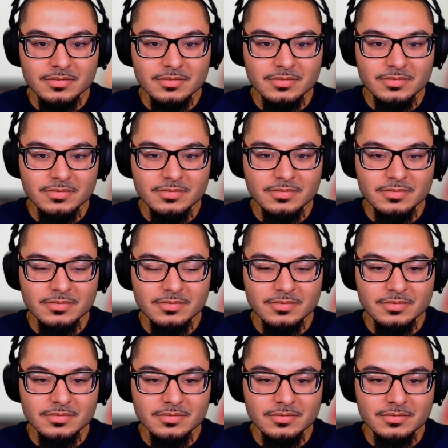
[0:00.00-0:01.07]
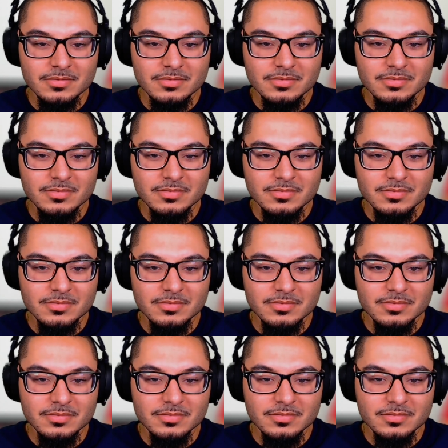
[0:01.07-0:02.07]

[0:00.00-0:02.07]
No words are spoken by the person on screen.